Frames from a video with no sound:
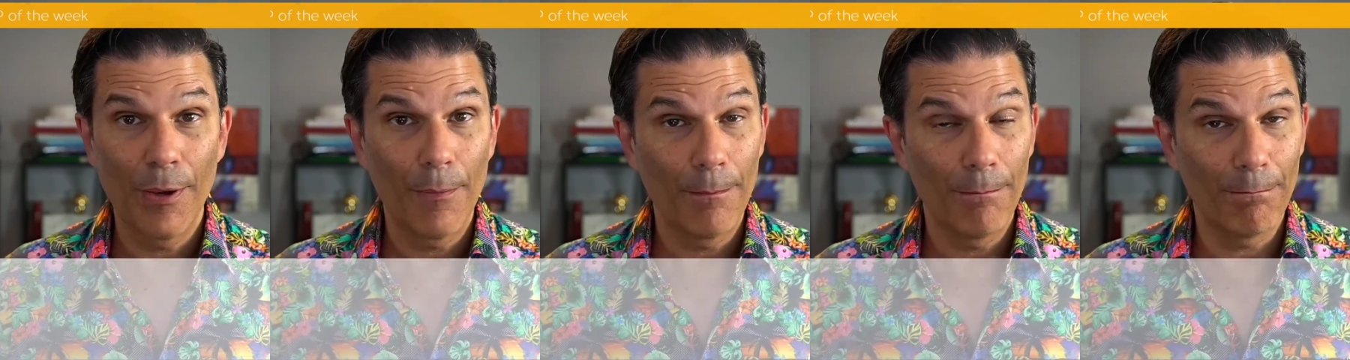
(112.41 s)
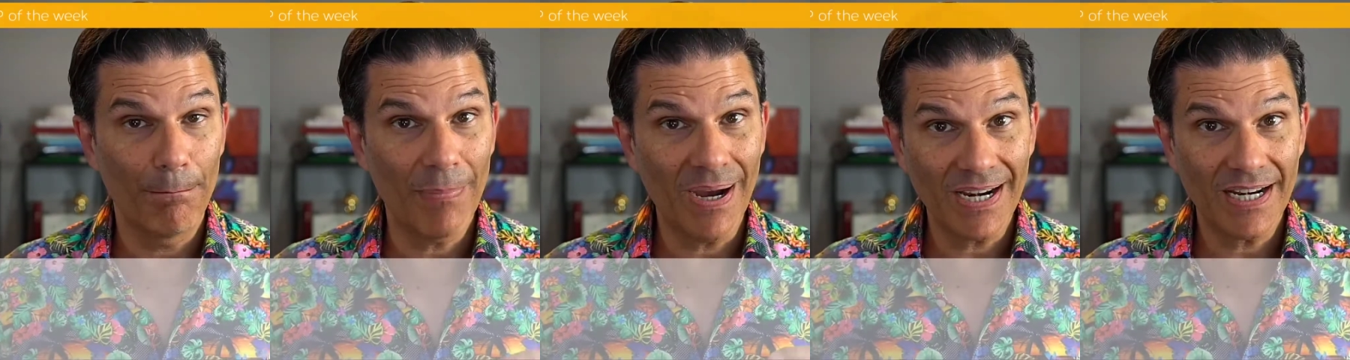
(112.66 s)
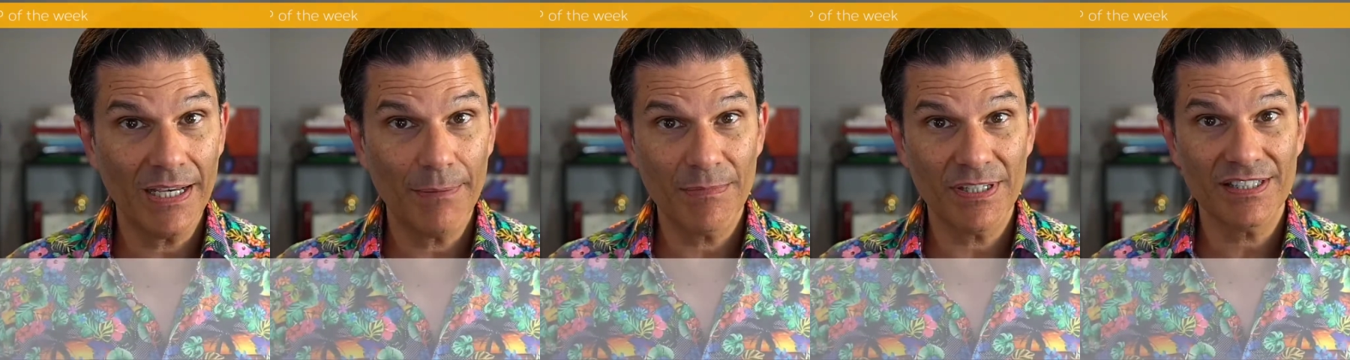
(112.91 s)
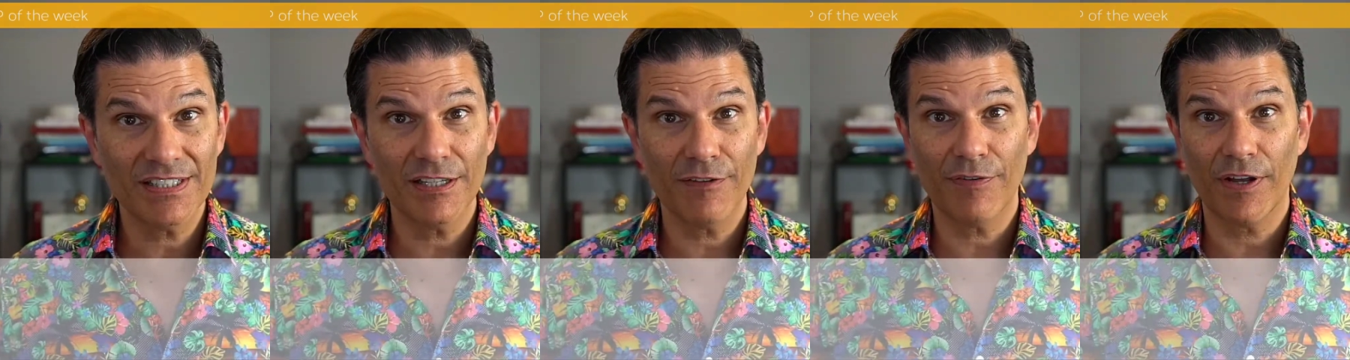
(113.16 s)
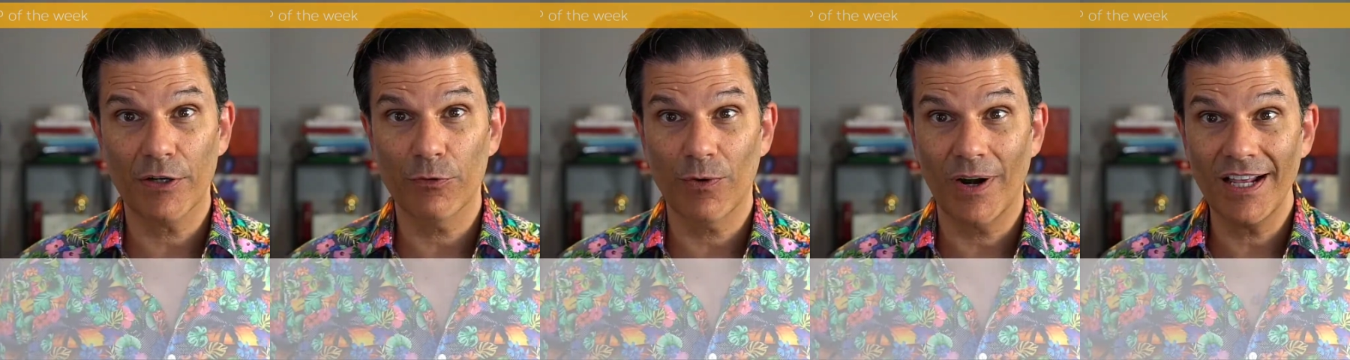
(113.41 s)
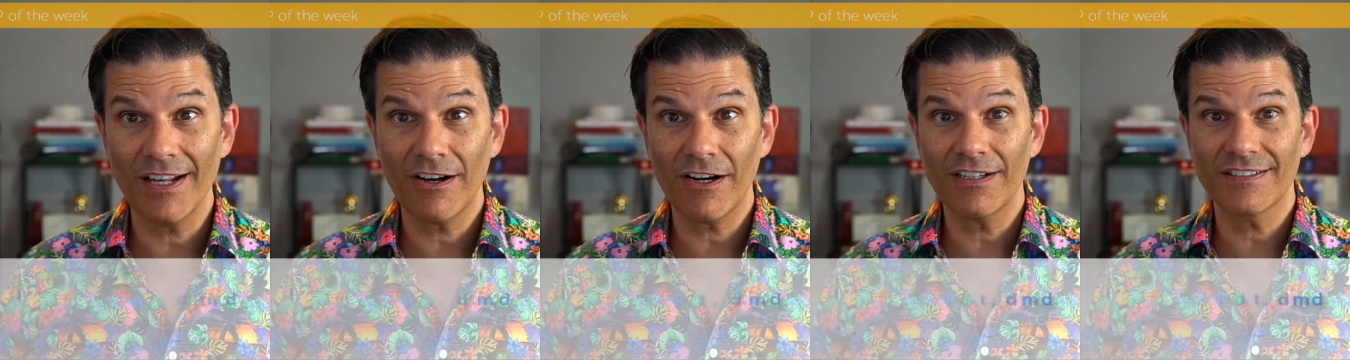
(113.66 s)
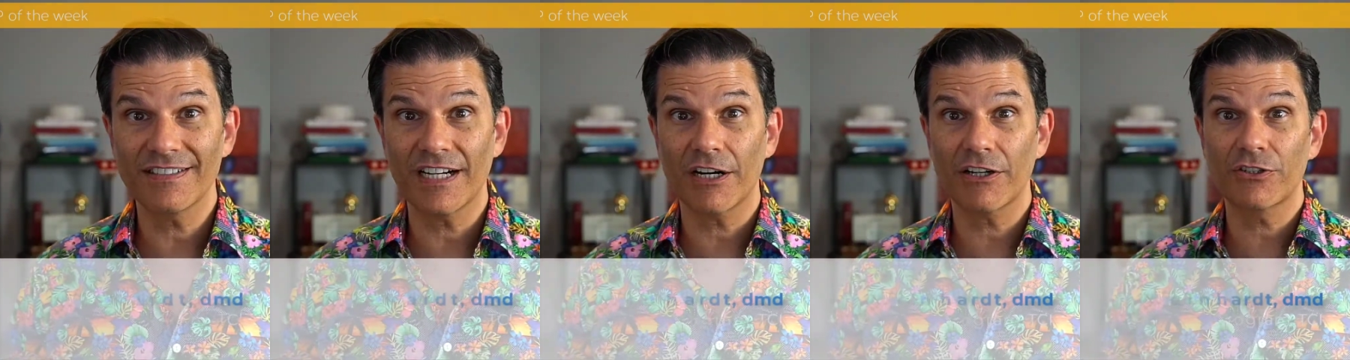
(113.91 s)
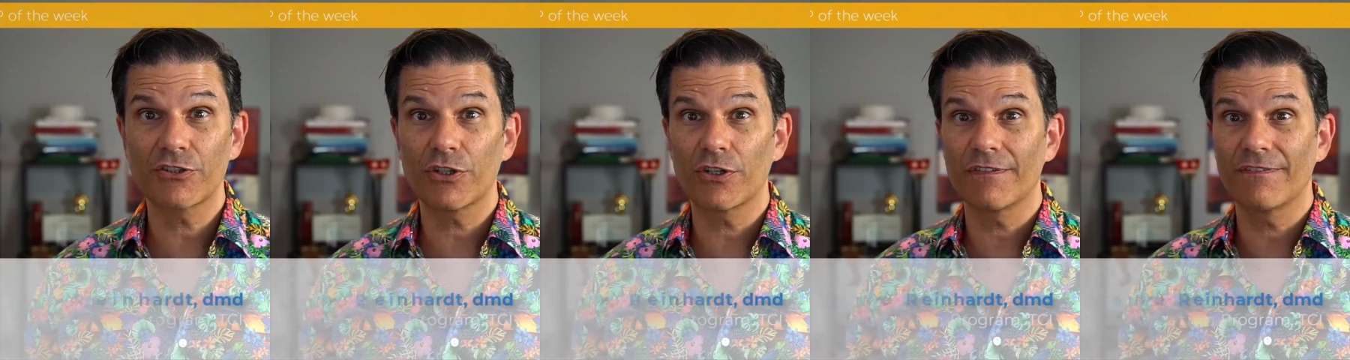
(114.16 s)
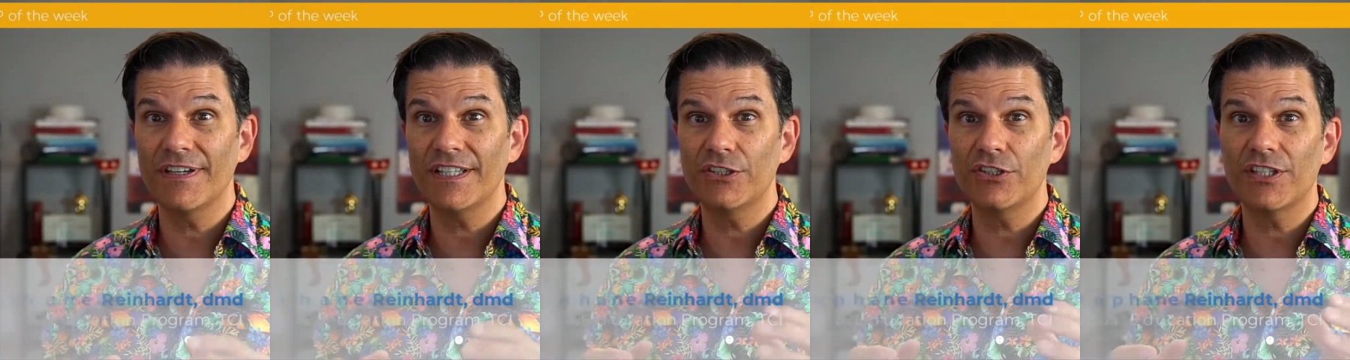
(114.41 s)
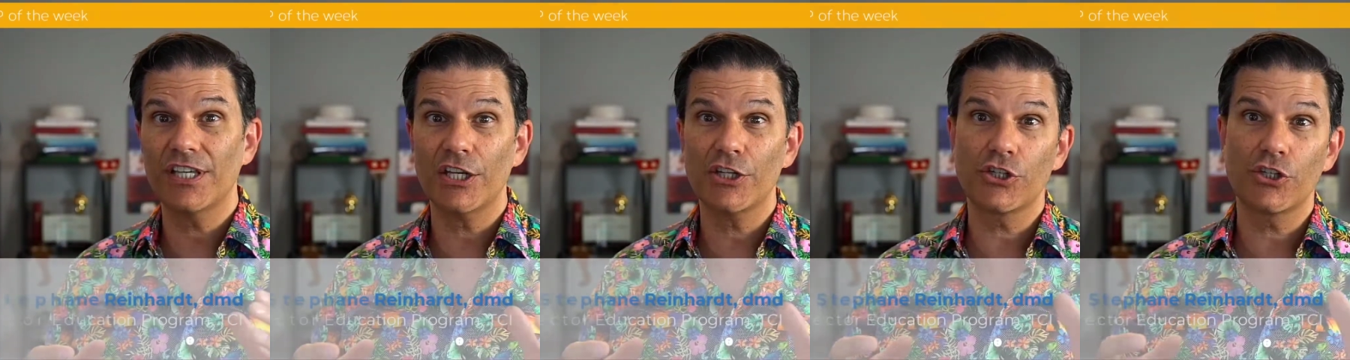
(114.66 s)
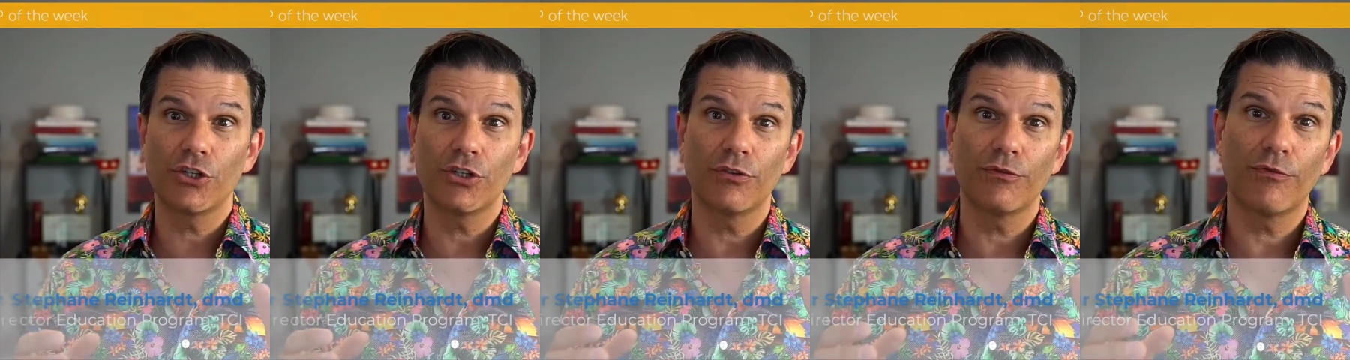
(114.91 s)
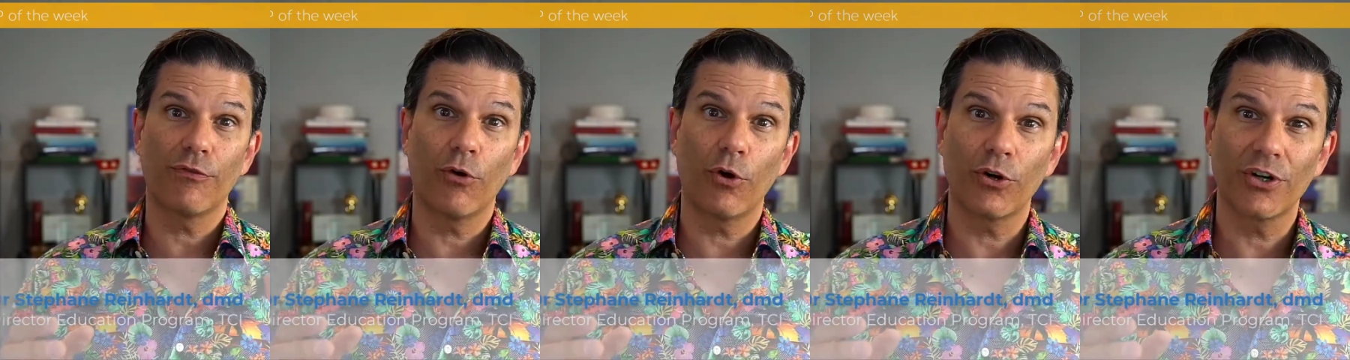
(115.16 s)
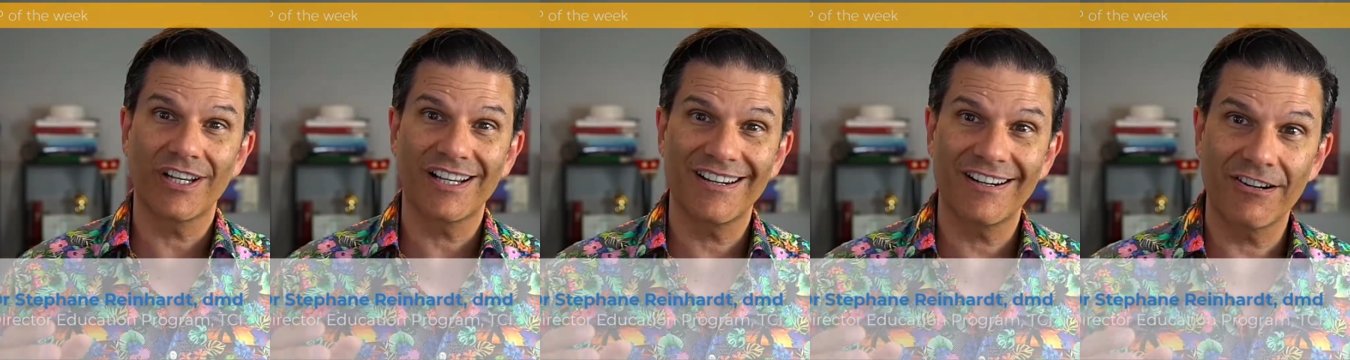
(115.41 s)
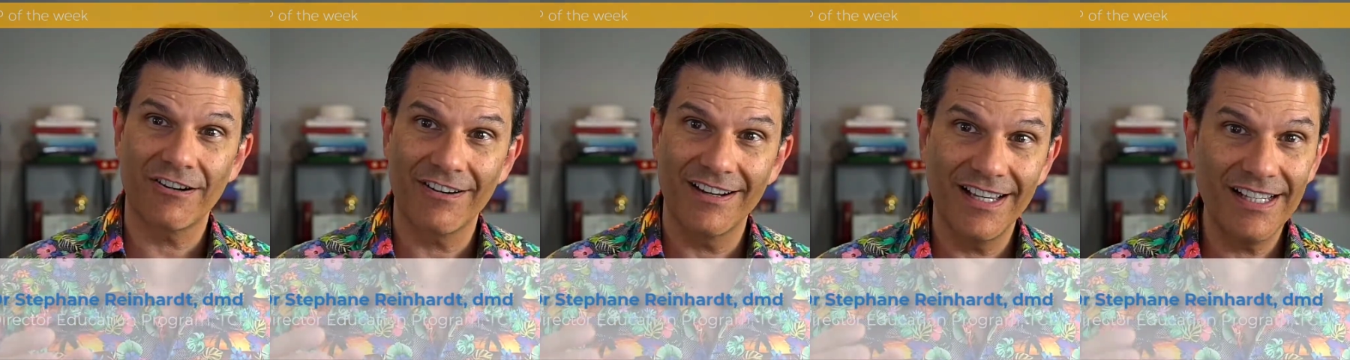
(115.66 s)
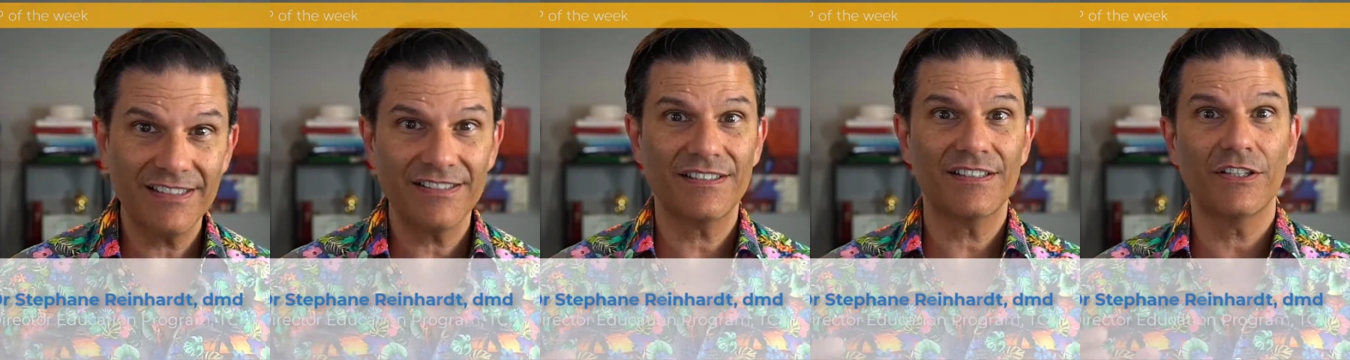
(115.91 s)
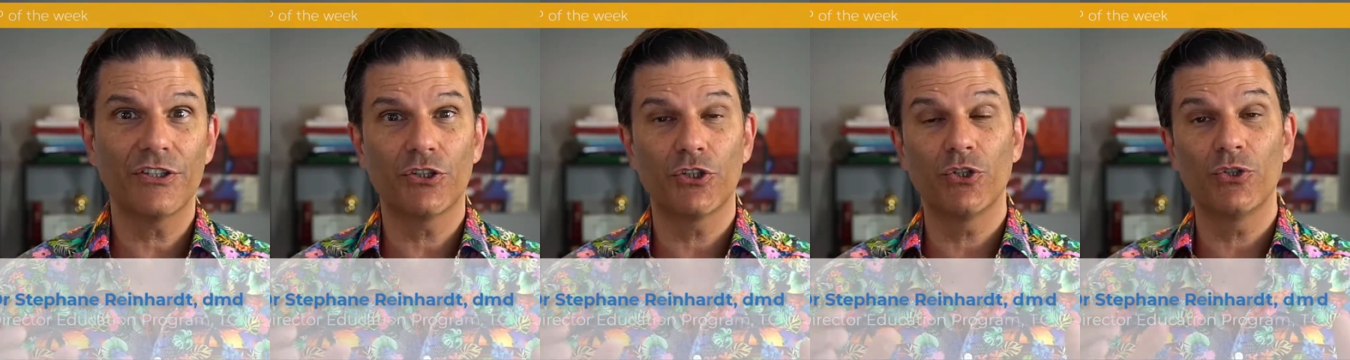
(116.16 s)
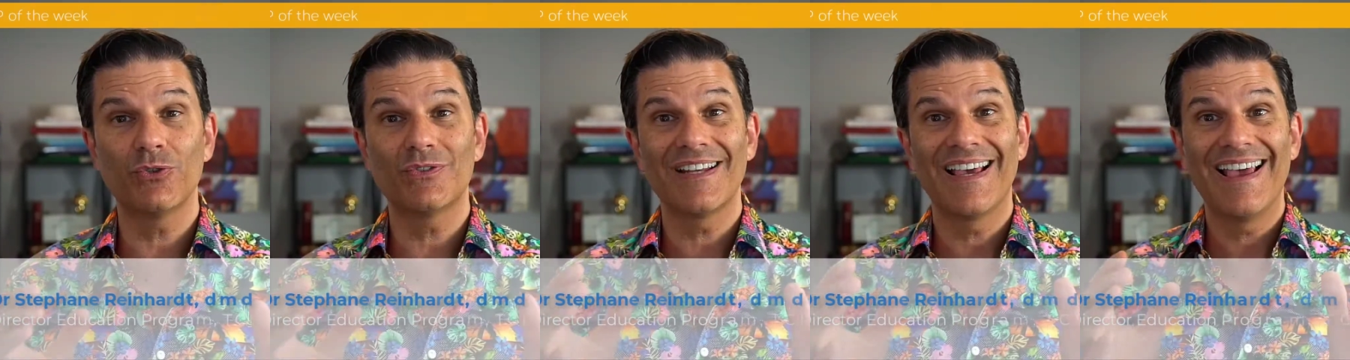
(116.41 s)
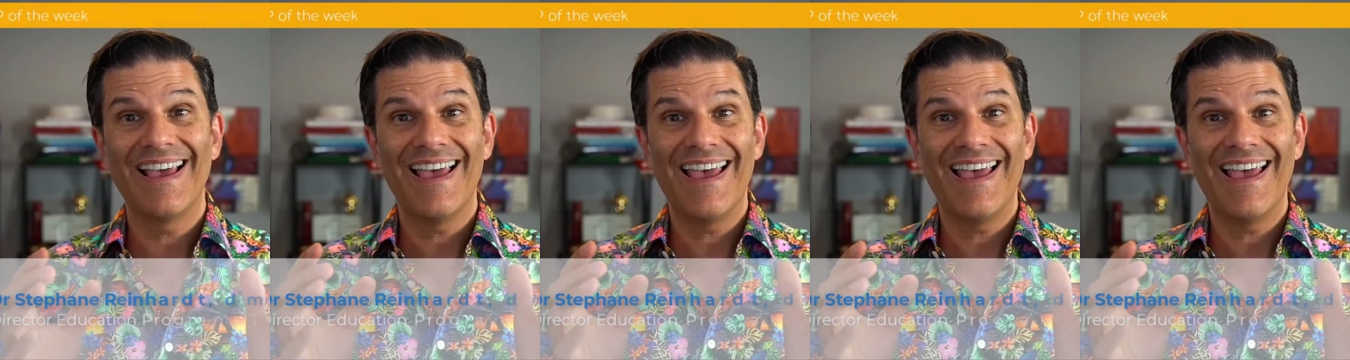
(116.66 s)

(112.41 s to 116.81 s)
My name is Stefan Reinhardt, Director of Education for the CLEAR Institute,